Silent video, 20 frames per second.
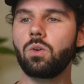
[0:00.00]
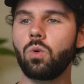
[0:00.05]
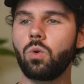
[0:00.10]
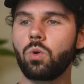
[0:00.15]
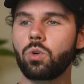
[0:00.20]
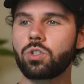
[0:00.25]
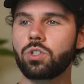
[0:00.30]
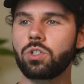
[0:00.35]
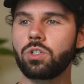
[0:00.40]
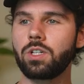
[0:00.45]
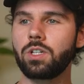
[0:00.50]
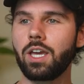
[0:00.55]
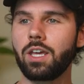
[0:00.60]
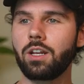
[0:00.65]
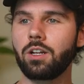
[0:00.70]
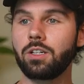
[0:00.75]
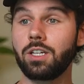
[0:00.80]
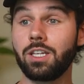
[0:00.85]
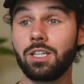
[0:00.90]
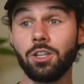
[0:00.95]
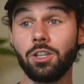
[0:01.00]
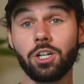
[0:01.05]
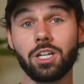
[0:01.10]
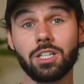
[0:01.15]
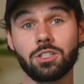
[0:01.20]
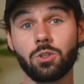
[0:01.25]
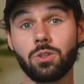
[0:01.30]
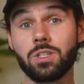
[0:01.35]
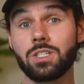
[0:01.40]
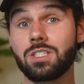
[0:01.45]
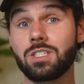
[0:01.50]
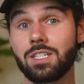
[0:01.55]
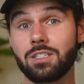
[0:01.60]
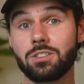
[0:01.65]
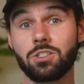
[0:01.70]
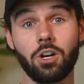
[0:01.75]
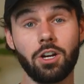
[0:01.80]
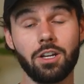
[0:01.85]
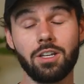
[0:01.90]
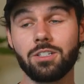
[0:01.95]
orchard at, and look at so this is
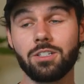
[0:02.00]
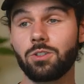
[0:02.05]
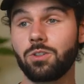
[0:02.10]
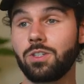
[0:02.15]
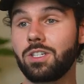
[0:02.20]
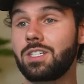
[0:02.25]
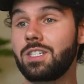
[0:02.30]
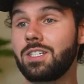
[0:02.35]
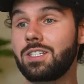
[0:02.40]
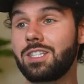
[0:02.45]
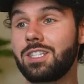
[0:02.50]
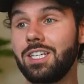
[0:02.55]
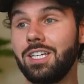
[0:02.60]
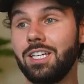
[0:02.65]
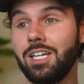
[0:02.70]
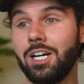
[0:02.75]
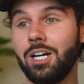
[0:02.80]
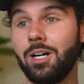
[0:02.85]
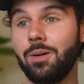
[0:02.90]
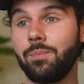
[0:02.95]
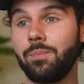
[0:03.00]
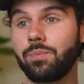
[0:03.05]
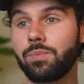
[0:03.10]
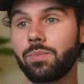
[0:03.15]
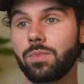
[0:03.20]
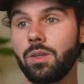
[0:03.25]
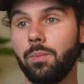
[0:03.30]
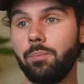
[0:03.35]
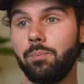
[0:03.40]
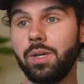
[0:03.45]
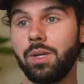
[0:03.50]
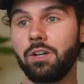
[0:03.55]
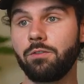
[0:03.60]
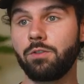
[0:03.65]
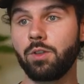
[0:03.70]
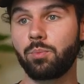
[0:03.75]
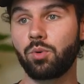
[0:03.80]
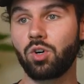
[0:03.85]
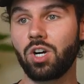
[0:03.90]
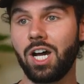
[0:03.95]
sorry so this is the um, bit of
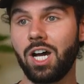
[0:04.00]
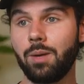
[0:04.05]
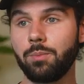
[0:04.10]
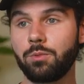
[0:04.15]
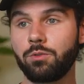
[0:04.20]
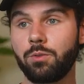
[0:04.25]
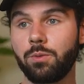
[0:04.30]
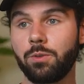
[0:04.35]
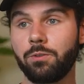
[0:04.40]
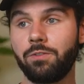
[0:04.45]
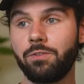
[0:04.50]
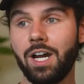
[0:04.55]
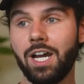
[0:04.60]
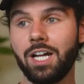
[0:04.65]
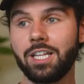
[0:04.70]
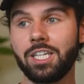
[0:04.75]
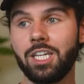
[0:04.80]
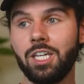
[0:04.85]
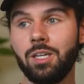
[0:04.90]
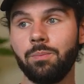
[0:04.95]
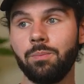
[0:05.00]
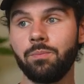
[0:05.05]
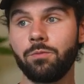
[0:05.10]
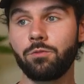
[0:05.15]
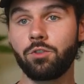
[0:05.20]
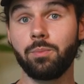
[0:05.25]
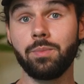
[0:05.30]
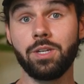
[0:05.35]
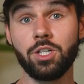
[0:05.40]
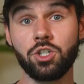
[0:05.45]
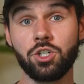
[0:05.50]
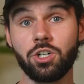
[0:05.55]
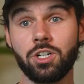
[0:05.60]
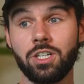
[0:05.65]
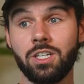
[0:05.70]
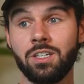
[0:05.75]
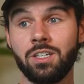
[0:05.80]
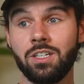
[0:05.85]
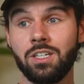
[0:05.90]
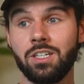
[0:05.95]
the prompt from the file name from
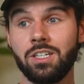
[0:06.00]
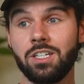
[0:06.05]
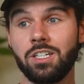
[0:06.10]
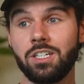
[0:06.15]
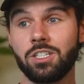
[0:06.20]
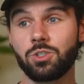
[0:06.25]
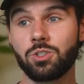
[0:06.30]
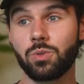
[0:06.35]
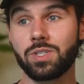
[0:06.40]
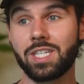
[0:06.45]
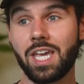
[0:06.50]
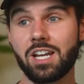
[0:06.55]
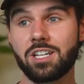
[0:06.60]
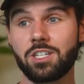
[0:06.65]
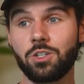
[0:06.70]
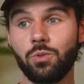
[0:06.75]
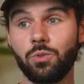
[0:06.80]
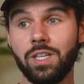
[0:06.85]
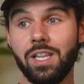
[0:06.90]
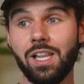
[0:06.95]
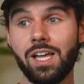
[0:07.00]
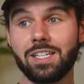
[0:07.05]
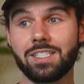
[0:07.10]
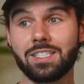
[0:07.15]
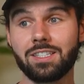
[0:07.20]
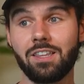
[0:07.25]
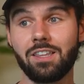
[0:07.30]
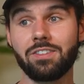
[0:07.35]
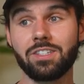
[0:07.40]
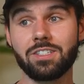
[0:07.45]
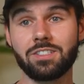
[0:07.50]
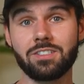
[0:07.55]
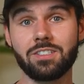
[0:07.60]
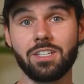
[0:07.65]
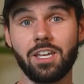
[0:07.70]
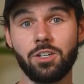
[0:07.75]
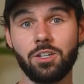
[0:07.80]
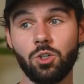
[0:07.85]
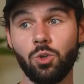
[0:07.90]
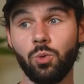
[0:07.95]
Midjourney. So it's actually realizing that this is
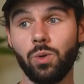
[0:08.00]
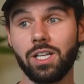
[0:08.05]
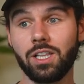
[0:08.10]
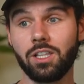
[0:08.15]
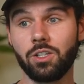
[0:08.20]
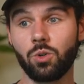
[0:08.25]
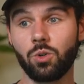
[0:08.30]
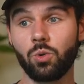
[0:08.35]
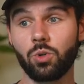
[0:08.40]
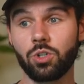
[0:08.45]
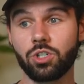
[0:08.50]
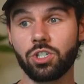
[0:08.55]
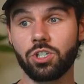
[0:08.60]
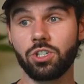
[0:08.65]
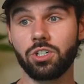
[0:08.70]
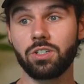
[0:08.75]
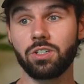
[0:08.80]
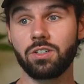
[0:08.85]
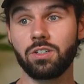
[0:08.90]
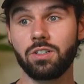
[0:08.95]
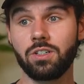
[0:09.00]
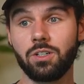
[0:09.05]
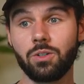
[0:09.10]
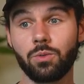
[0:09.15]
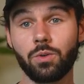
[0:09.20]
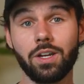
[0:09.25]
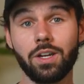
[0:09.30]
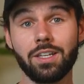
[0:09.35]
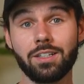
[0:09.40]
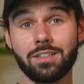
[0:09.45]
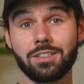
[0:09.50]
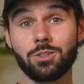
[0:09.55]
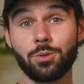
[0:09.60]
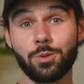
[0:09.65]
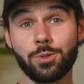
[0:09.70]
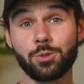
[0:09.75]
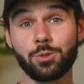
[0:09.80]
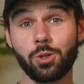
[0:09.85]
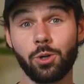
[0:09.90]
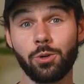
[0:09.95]
a New England orchard, right? So
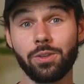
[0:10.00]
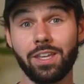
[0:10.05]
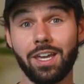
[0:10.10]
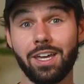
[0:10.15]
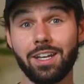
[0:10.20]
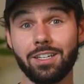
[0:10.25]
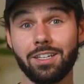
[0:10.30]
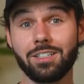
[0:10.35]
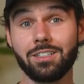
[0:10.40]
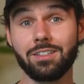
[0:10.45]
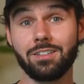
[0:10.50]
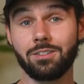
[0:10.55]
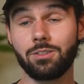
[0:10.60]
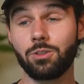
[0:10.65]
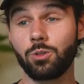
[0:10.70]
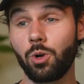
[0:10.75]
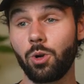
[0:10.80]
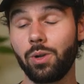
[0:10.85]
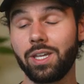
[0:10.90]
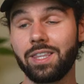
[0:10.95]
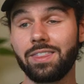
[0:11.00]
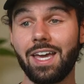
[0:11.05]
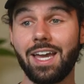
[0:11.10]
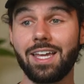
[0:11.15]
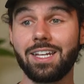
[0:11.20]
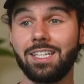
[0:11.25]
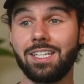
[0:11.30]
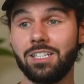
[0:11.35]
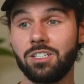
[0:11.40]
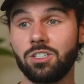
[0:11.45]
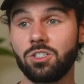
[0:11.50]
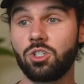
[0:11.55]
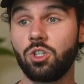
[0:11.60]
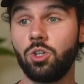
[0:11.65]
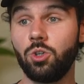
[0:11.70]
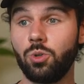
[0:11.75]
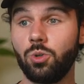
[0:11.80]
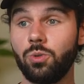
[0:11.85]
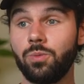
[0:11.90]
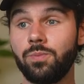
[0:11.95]
it's throwing that in, throwing that
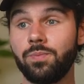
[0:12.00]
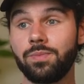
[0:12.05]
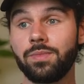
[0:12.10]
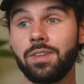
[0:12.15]
into.